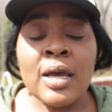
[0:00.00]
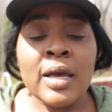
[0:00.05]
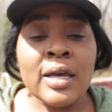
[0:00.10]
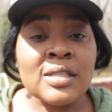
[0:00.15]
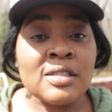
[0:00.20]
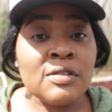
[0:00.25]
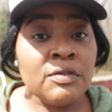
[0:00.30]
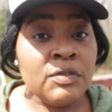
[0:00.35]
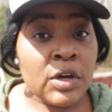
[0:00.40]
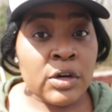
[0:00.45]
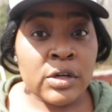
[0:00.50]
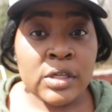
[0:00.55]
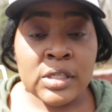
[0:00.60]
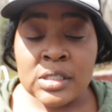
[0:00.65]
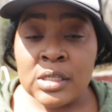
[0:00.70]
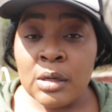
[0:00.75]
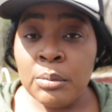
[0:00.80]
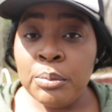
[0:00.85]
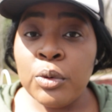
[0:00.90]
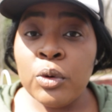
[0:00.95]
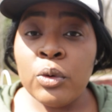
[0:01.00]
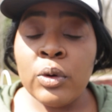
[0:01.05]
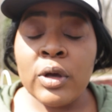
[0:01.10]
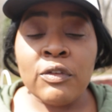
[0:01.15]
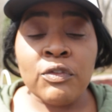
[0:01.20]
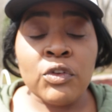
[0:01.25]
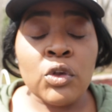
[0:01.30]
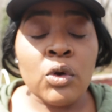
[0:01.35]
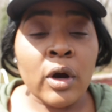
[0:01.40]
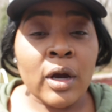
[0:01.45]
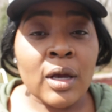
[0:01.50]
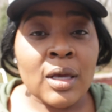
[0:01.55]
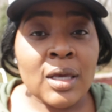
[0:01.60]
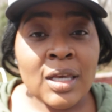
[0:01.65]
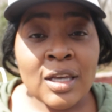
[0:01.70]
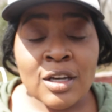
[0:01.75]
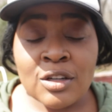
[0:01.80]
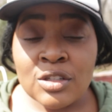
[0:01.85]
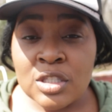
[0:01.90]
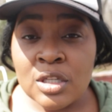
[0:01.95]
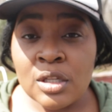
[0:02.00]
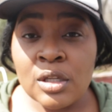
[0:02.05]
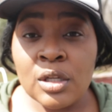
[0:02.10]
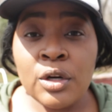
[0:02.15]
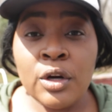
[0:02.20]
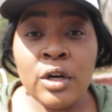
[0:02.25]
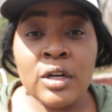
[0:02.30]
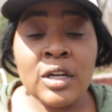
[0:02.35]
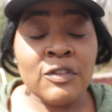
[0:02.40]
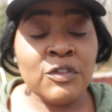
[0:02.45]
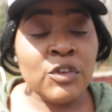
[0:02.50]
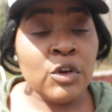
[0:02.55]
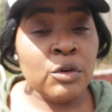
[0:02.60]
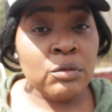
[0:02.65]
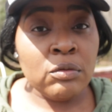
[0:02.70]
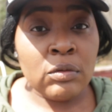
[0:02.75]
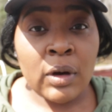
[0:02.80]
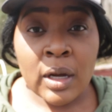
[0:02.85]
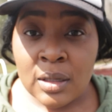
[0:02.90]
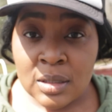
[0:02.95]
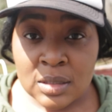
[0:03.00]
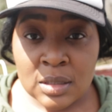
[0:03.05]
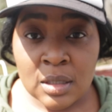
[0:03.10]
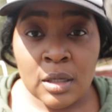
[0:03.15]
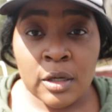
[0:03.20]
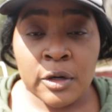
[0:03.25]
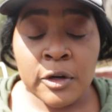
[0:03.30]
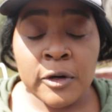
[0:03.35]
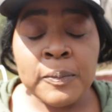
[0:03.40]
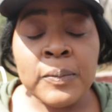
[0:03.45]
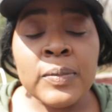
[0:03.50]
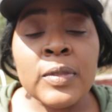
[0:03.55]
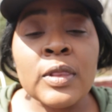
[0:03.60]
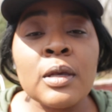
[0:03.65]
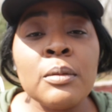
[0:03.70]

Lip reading: It's very simple. If you are here to learn, if you're ready to learn,